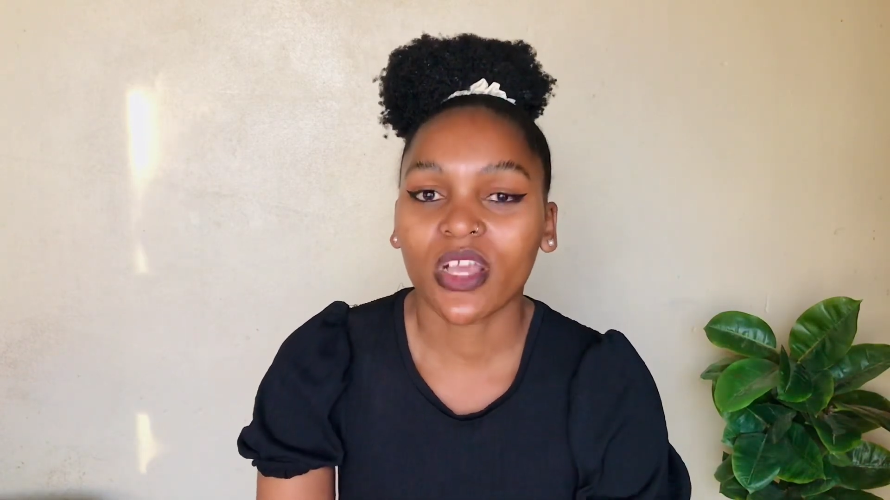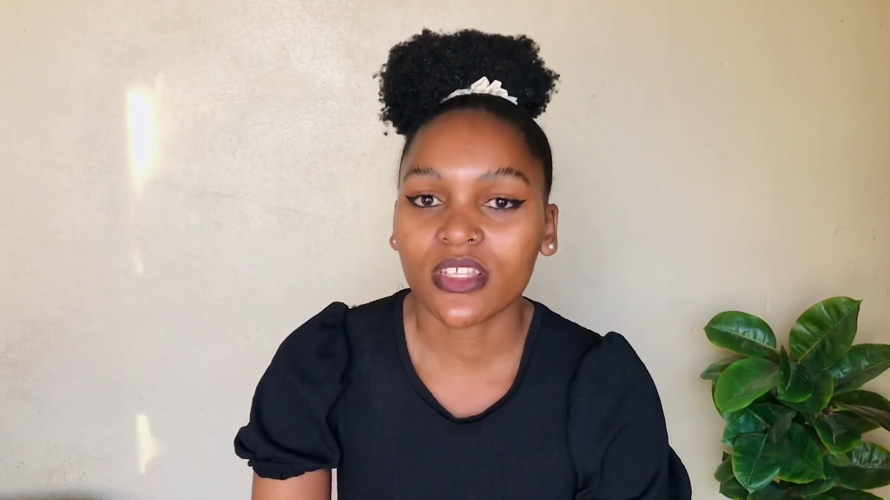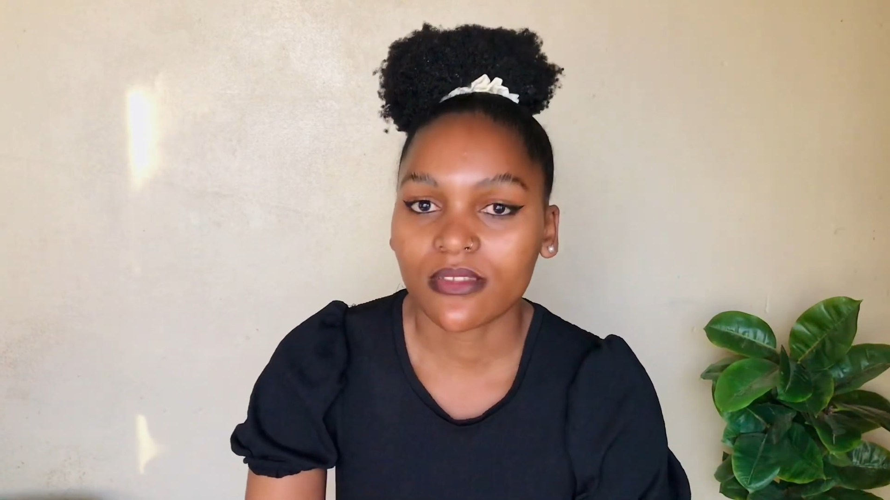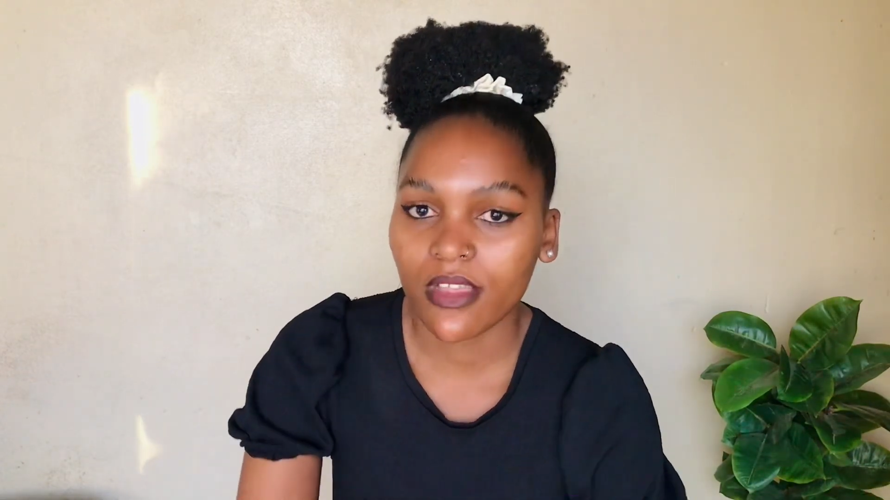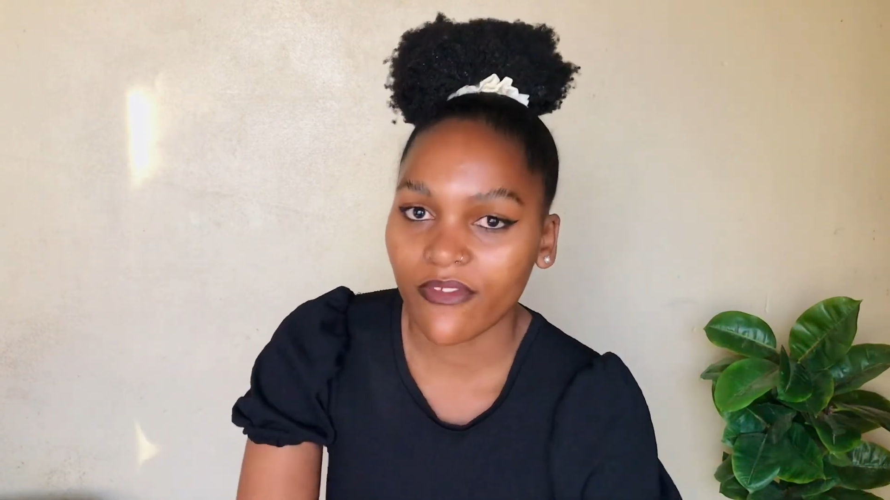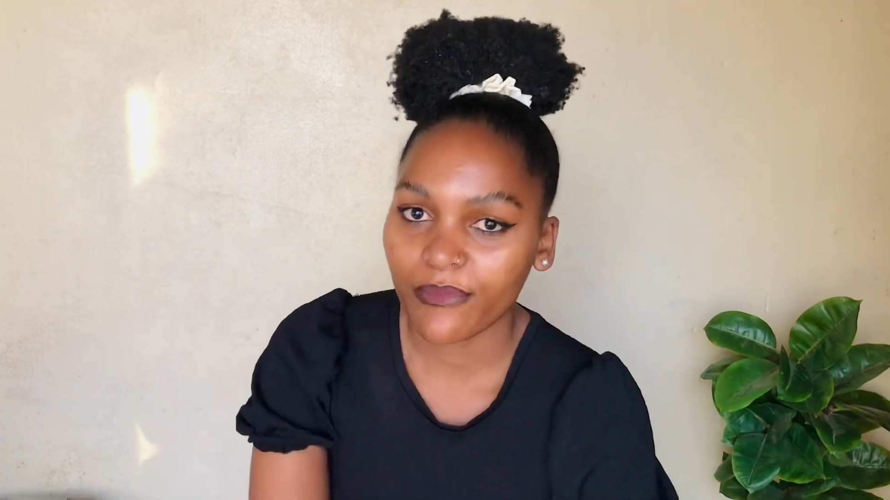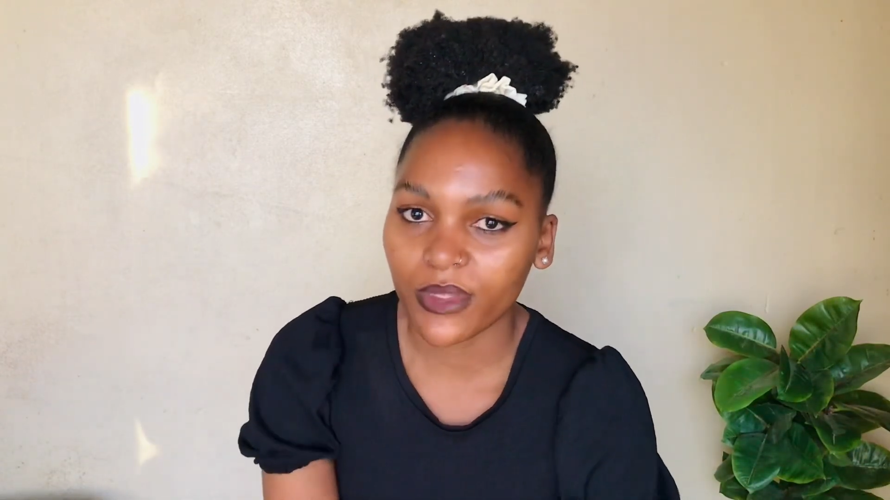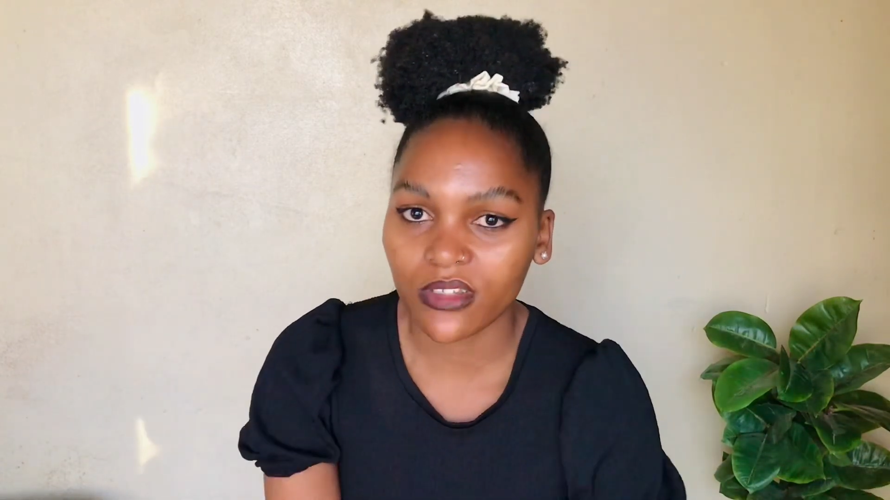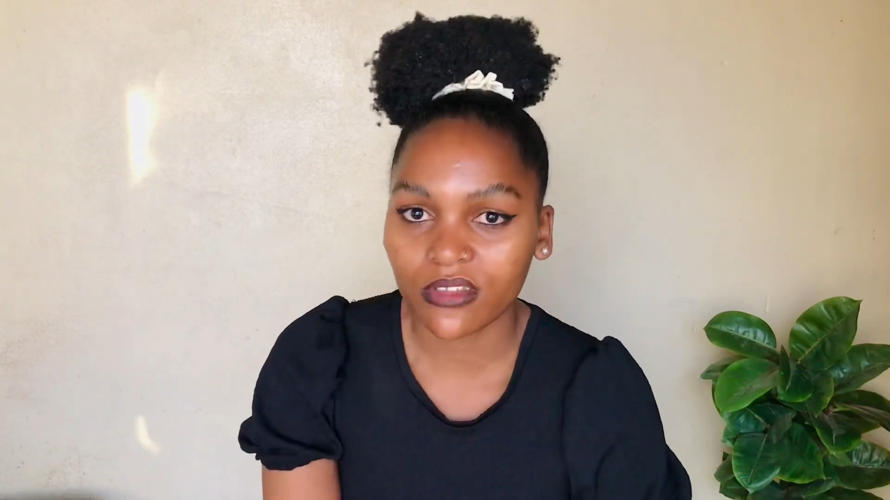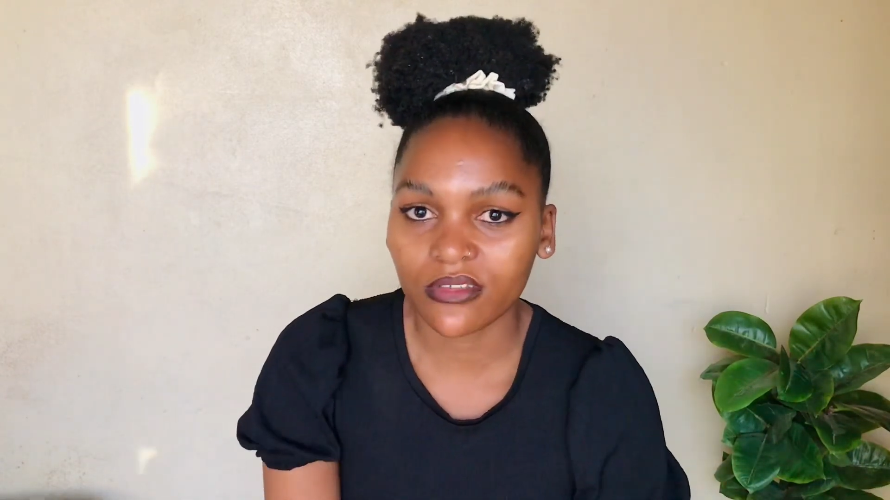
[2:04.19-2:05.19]
guys
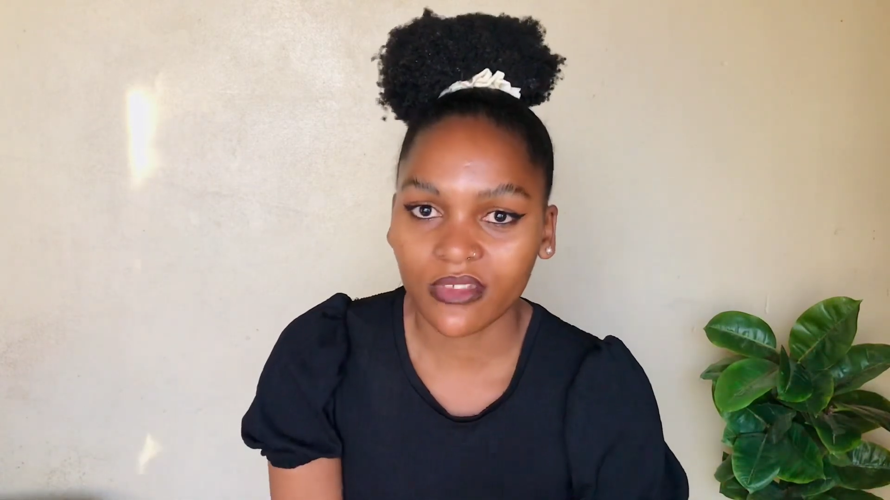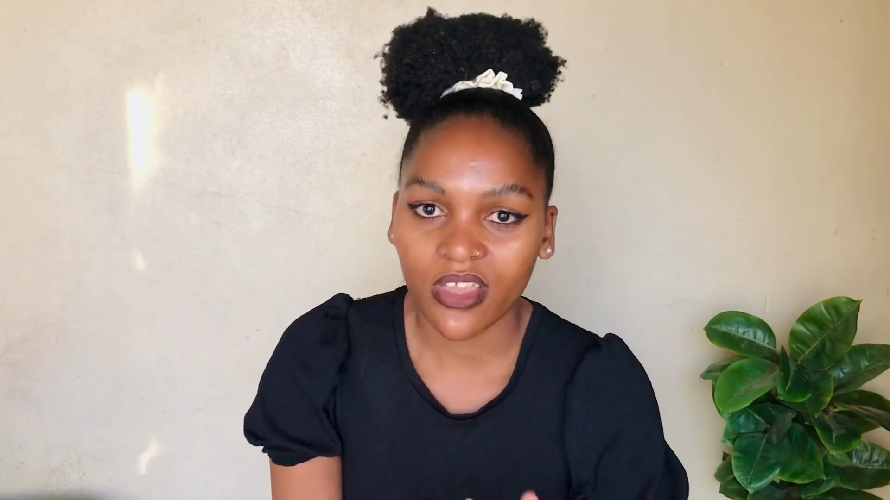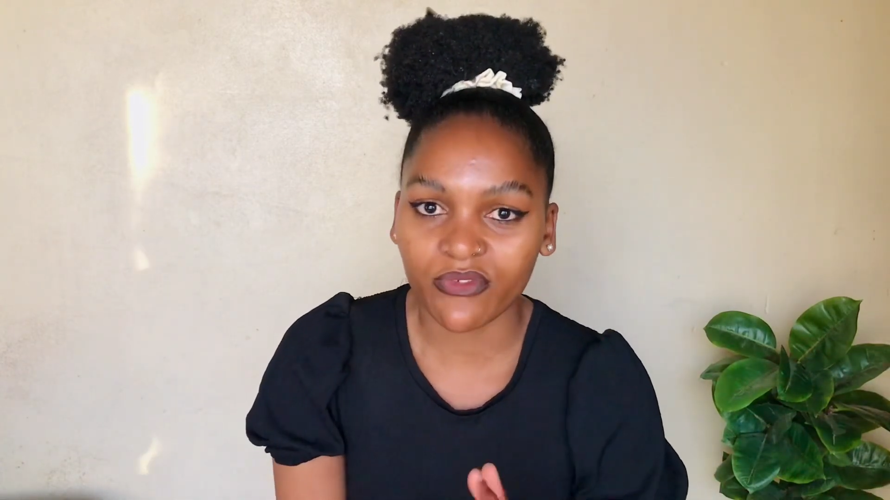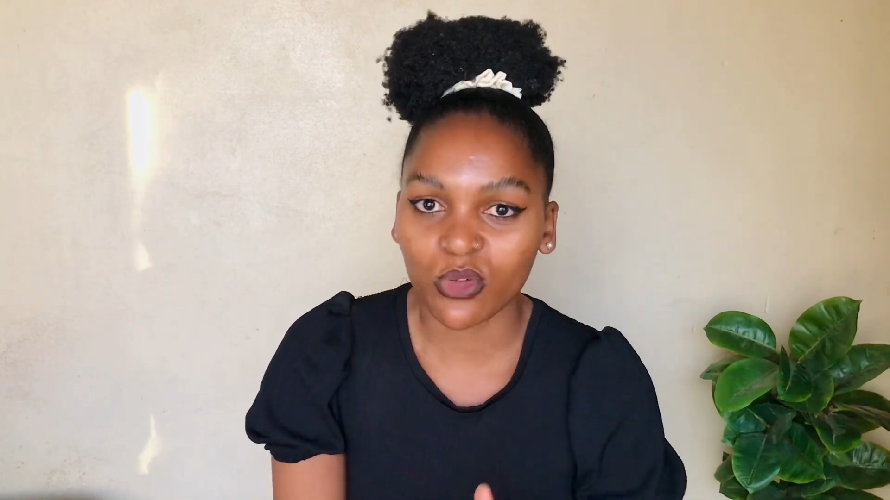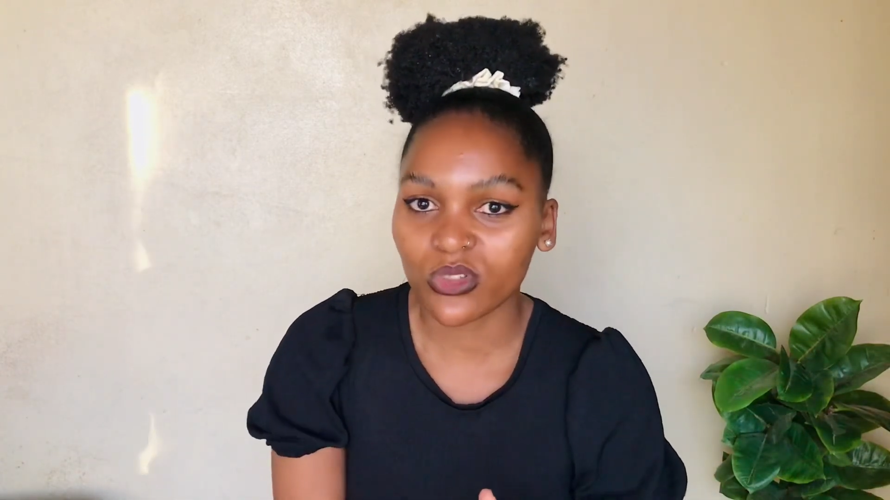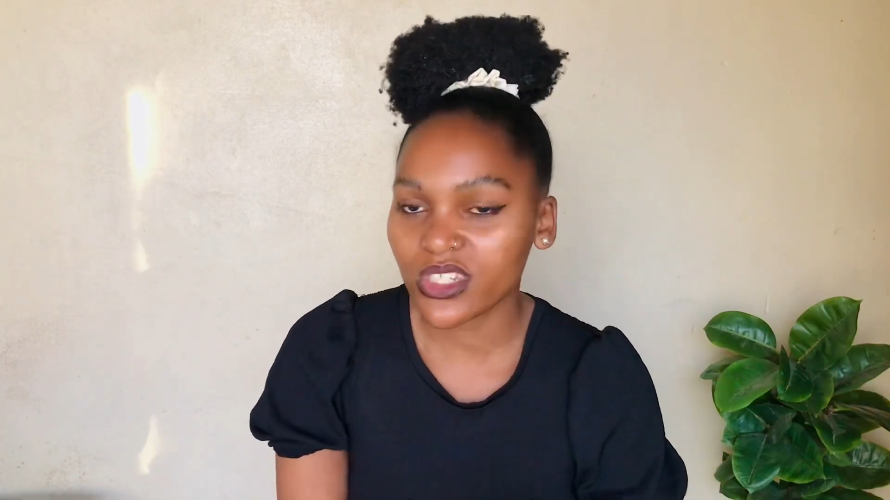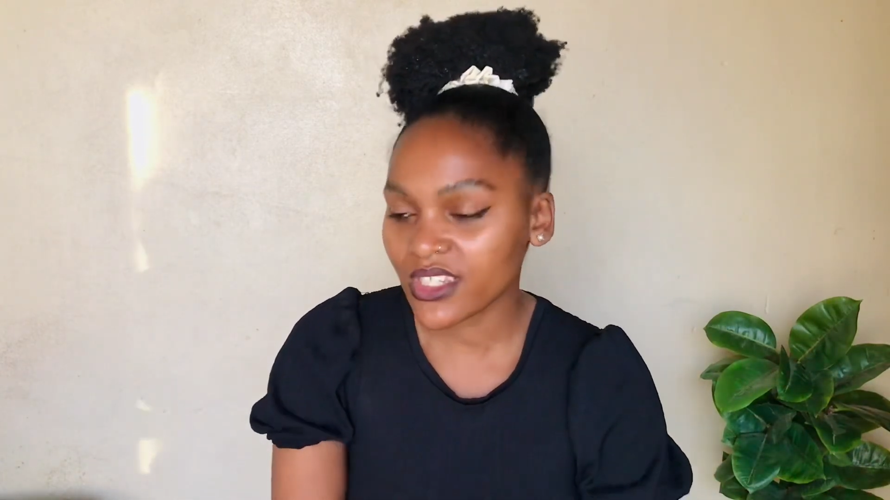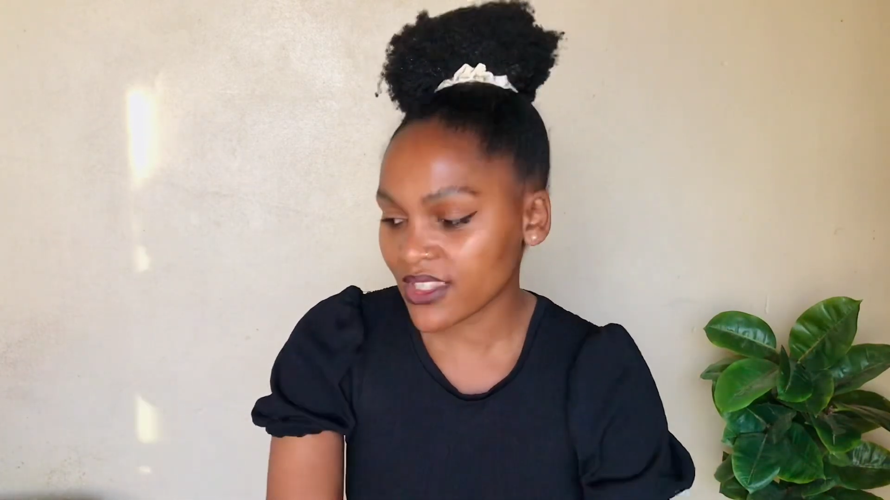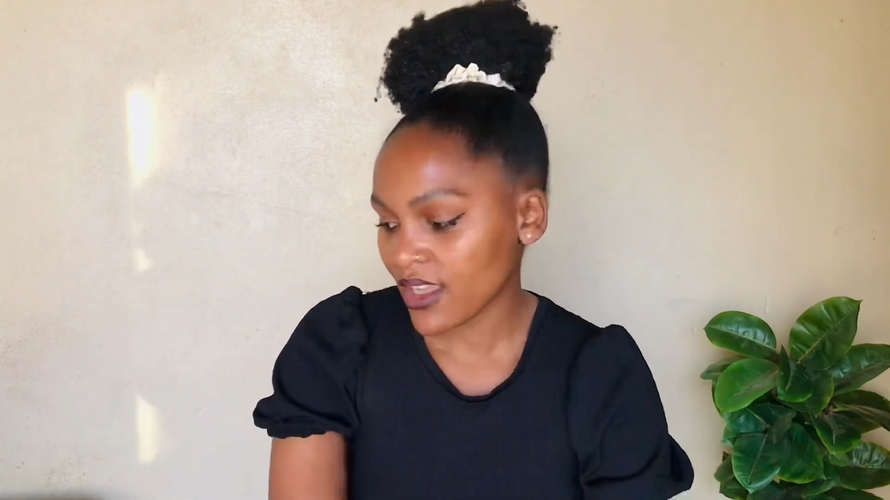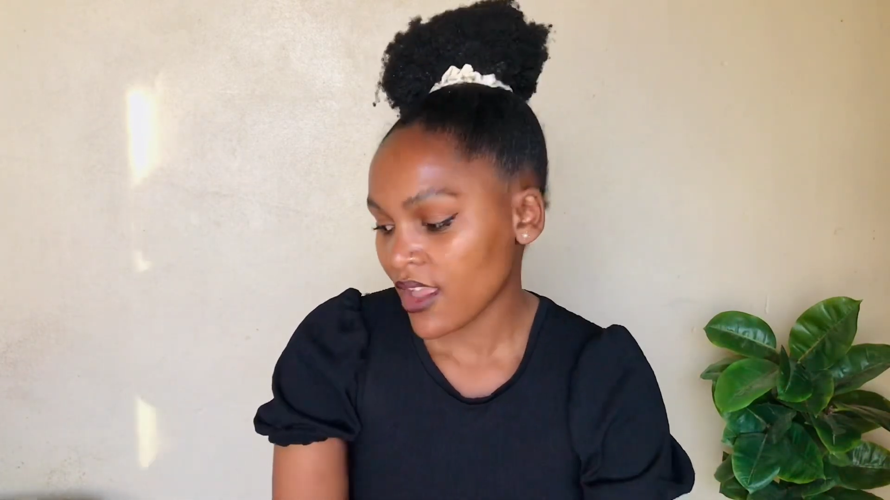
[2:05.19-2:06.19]
have
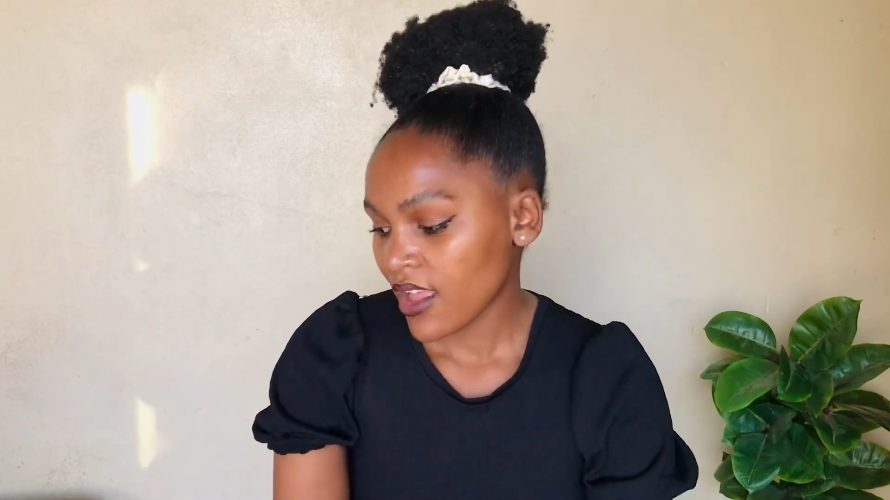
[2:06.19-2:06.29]
noticed.